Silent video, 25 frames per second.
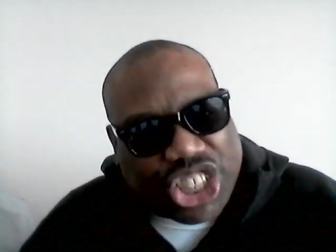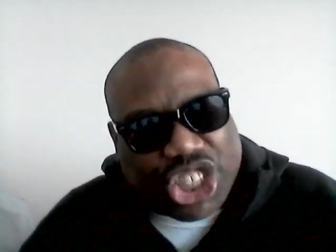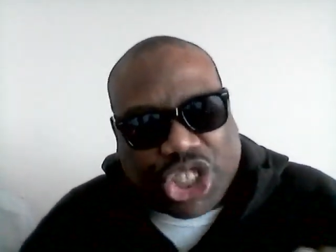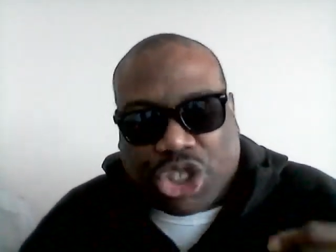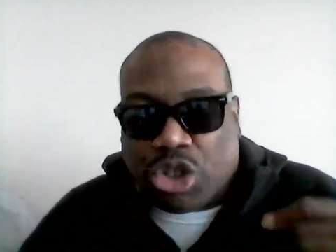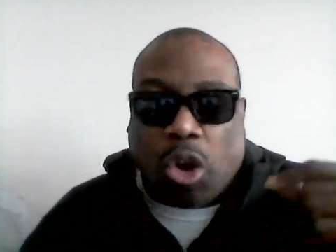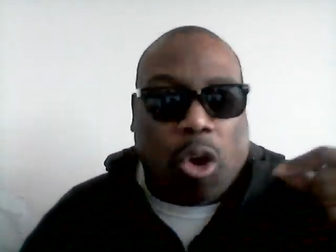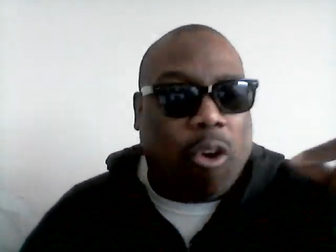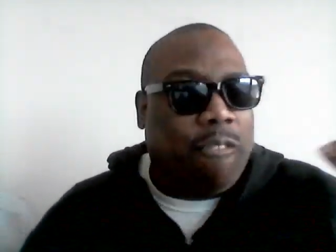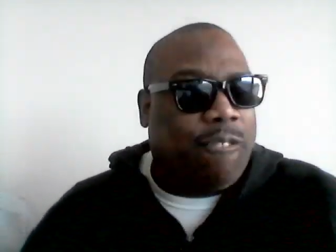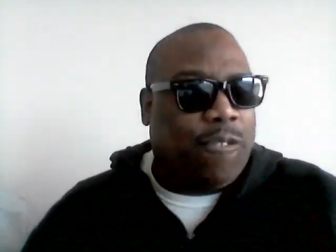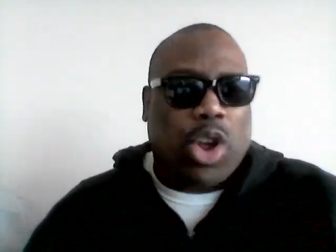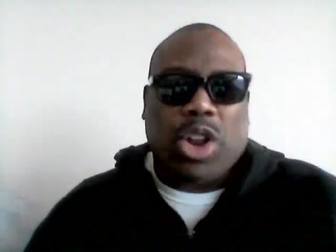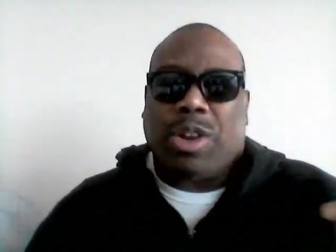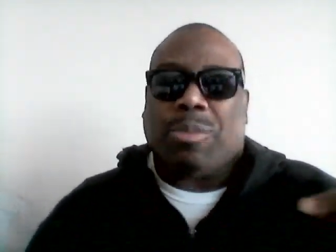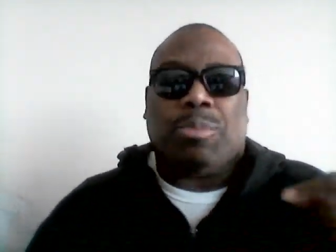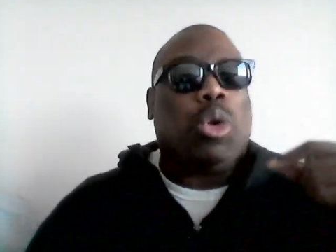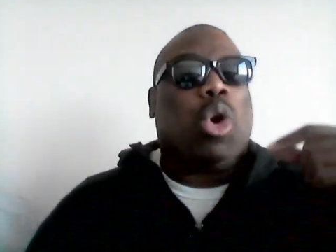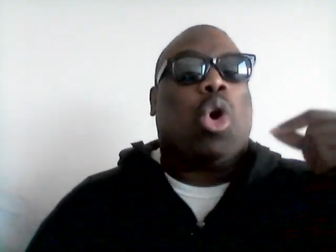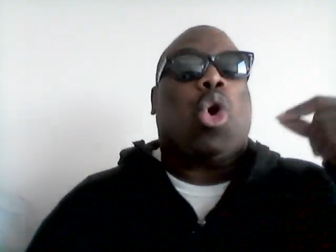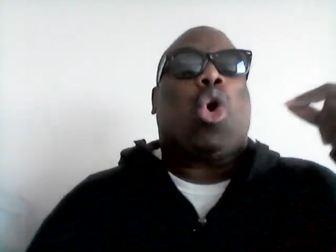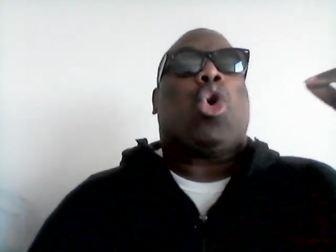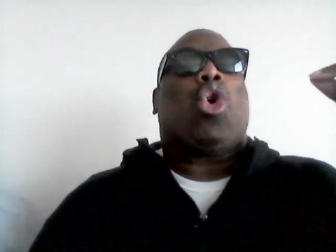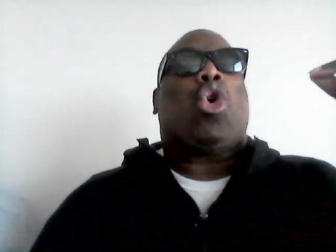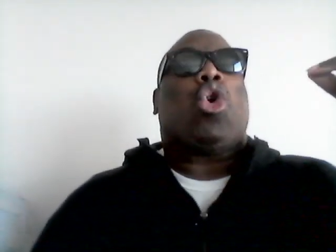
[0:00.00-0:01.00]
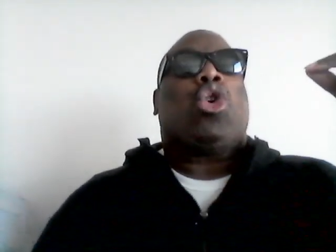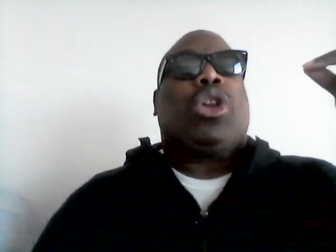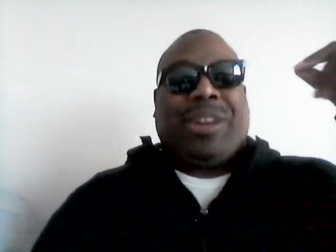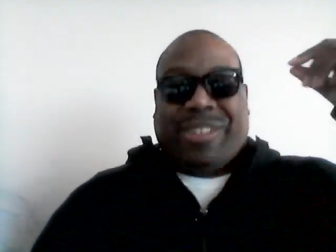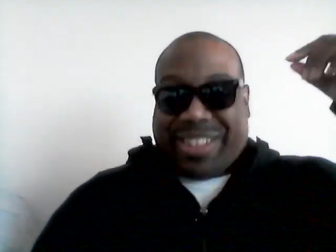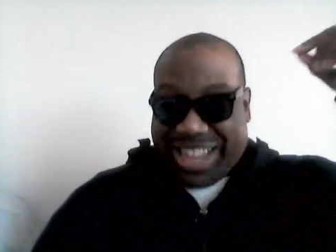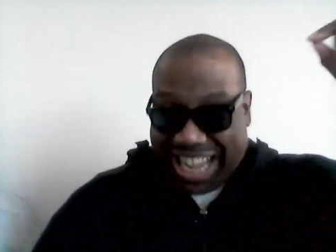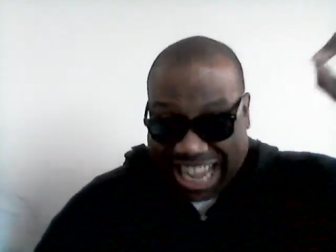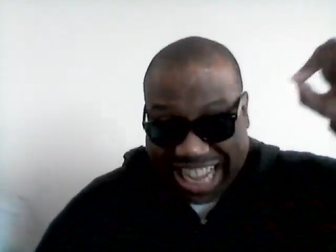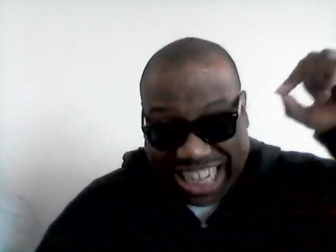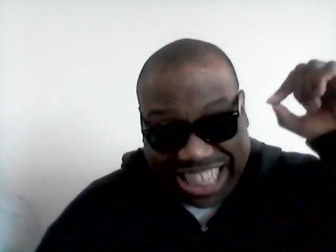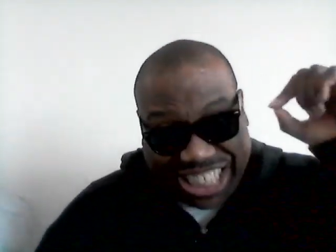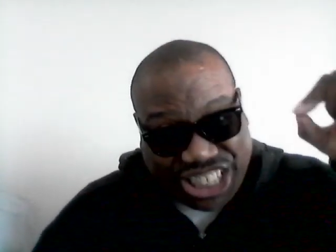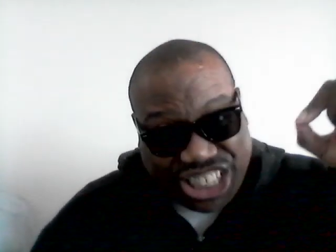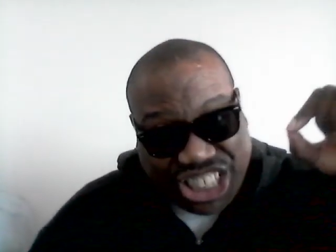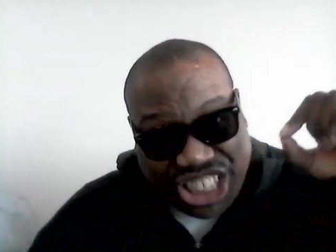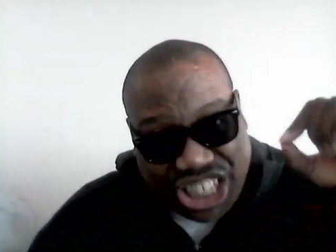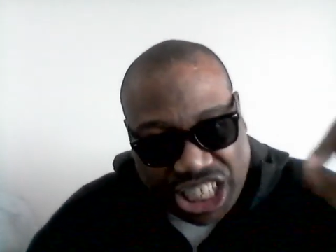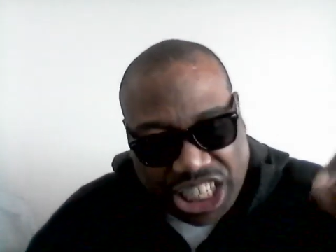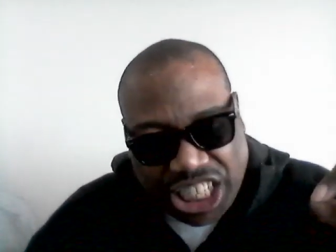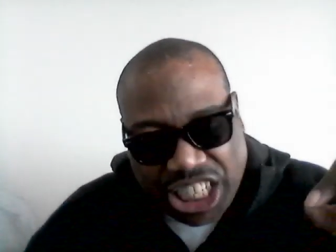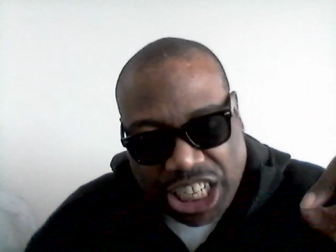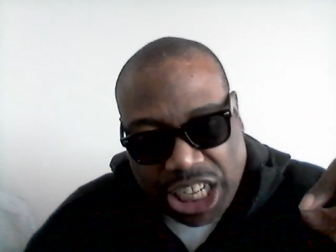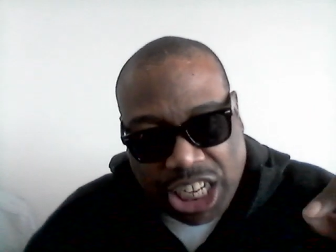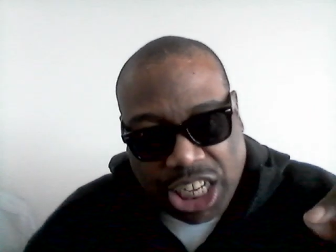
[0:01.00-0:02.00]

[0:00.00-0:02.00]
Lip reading: offer political education,